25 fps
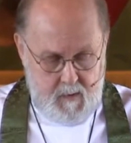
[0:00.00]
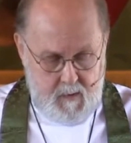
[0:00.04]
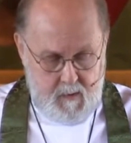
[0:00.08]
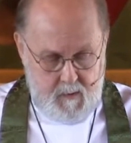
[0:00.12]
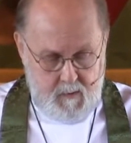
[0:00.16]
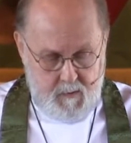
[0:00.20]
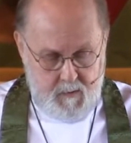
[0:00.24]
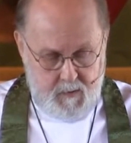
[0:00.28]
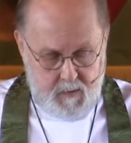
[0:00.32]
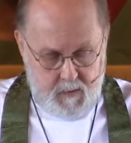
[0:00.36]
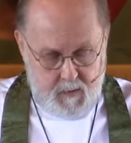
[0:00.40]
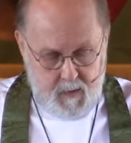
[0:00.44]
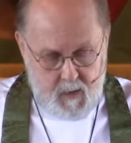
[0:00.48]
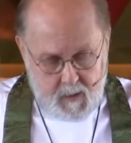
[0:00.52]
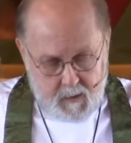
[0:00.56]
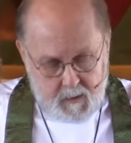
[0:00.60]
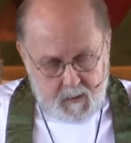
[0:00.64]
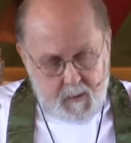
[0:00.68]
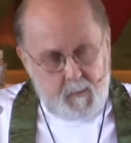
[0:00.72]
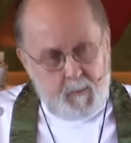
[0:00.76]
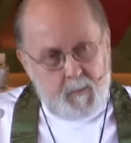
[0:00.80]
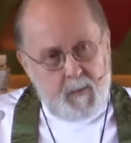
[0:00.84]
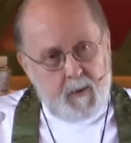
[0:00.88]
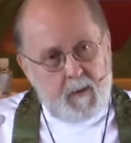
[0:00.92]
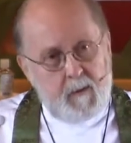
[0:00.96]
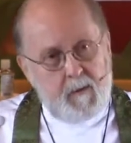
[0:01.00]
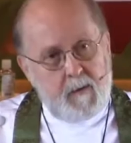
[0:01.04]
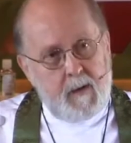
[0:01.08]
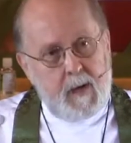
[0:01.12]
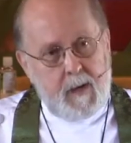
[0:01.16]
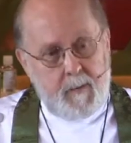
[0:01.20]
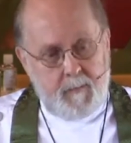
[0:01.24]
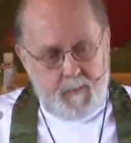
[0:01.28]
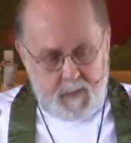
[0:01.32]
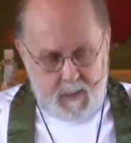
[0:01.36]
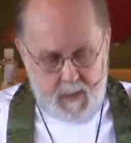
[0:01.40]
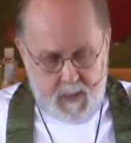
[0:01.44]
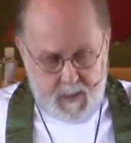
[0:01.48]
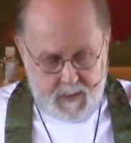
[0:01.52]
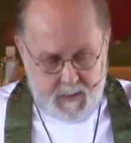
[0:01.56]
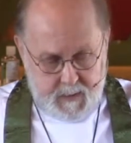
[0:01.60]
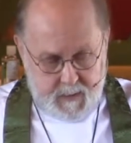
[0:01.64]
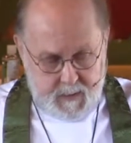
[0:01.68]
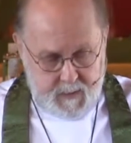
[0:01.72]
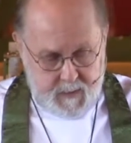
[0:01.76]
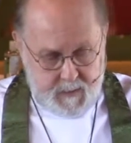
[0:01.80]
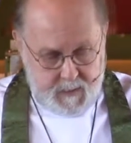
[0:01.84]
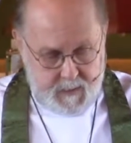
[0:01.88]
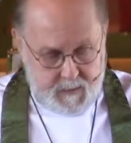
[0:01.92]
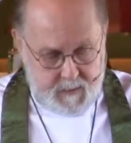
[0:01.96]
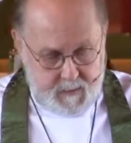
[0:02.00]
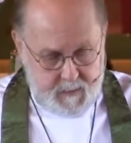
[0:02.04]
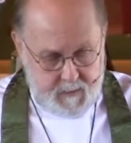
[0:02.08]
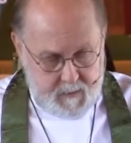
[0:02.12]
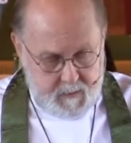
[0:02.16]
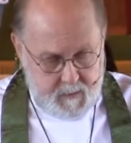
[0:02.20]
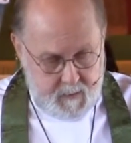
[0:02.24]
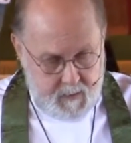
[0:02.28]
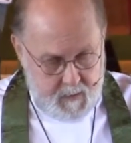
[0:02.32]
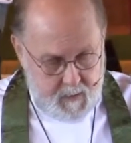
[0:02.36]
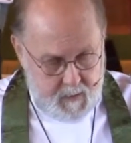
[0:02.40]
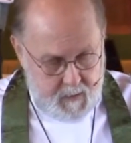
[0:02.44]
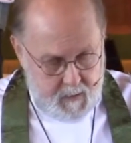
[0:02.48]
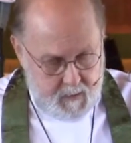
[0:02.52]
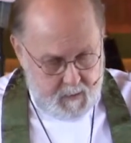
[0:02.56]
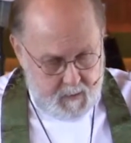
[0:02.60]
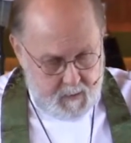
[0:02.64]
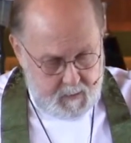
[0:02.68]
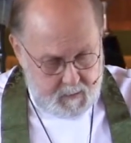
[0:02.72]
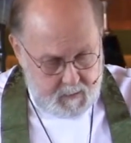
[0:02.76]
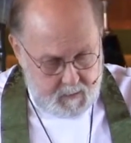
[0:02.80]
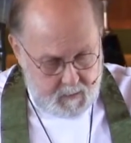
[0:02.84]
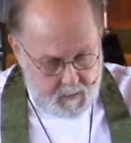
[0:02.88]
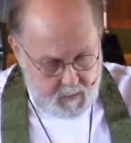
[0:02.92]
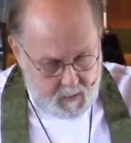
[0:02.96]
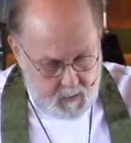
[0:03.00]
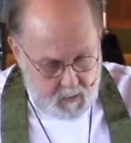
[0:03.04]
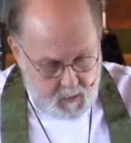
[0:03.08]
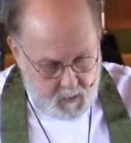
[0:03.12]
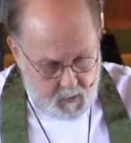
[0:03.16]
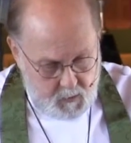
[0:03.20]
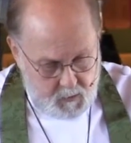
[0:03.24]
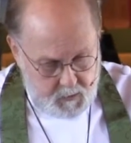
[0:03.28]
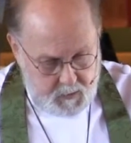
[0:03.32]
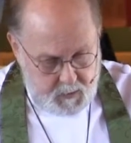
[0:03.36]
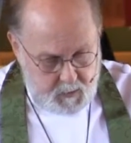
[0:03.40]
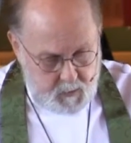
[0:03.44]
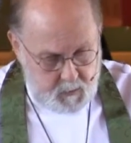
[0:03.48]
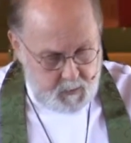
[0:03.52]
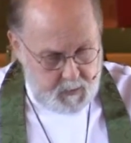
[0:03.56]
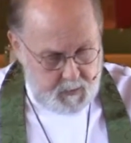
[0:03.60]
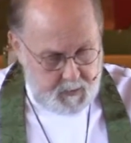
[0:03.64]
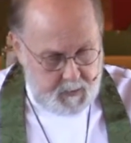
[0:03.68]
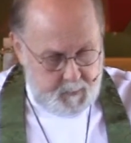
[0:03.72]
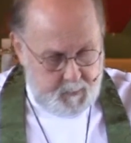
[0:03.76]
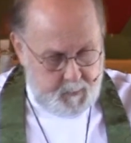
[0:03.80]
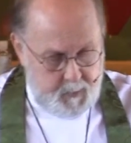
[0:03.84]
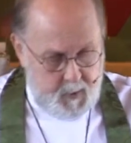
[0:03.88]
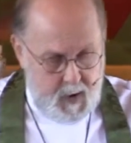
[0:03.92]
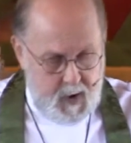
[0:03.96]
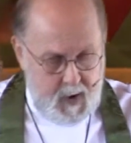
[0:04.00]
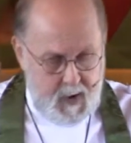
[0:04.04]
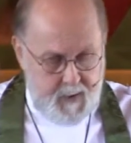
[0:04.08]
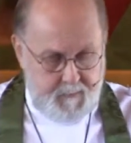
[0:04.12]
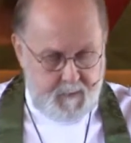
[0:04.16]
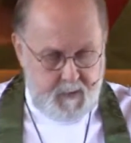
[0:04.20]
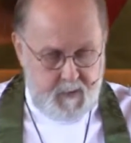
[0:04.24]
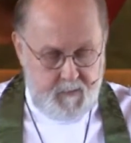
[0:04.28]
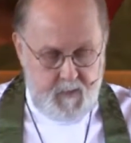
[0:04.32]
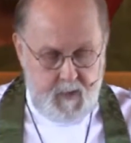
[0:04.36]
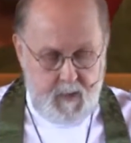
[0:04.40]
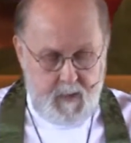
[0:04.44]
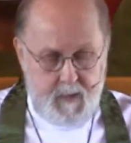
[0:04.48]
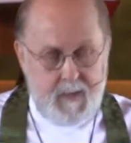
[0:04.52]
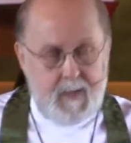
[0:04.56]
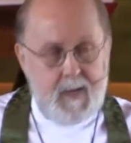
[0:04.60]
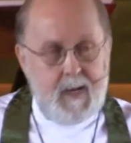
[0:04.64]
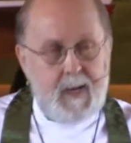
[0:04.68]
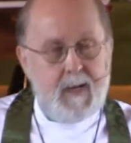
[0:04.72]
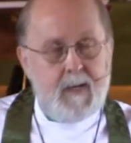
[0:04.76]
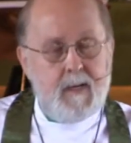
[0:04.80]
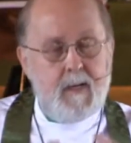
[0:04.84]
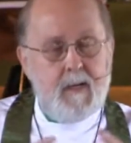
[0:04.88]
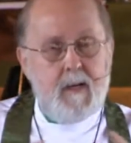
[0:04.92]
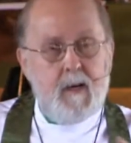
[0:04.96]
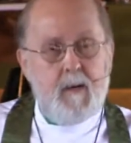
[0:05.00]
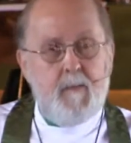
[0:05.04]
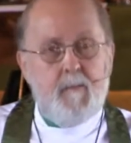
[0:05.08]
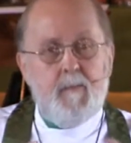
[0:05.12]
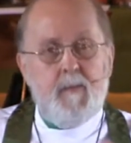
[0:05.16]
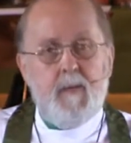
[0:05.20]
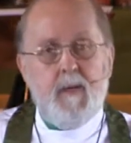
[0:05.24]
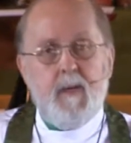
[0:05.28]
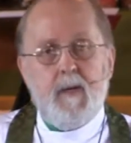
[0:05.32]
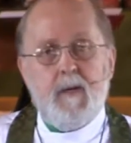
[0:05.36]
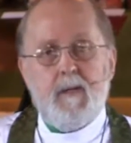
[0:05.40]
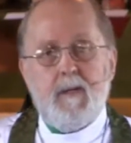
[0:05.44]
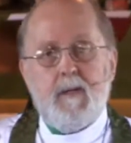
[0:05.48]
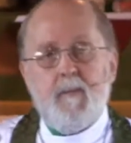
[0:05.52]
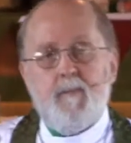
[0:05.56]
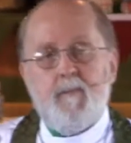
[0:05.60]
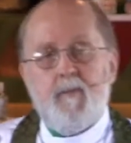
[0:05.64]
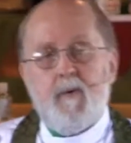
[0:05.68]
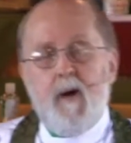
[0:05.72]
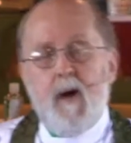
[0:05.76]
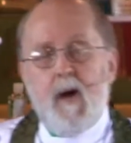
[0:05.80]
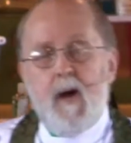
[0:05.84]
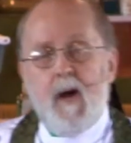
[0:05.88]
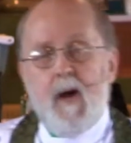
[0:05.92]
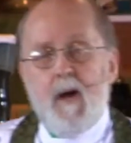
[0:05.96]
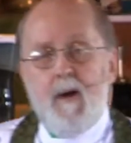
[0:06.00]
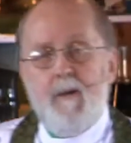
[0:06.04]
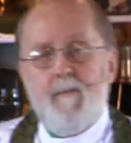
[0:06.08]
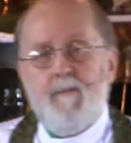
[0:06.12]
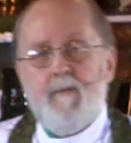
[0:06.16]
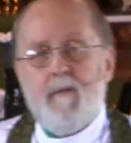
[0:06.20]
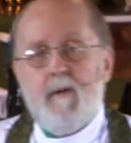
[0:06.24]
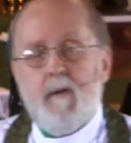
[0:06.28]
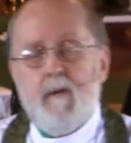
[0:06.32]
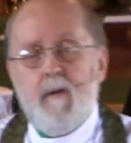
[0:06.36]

who sought to proclaim justice to those who were deprived of it and ended up being deprived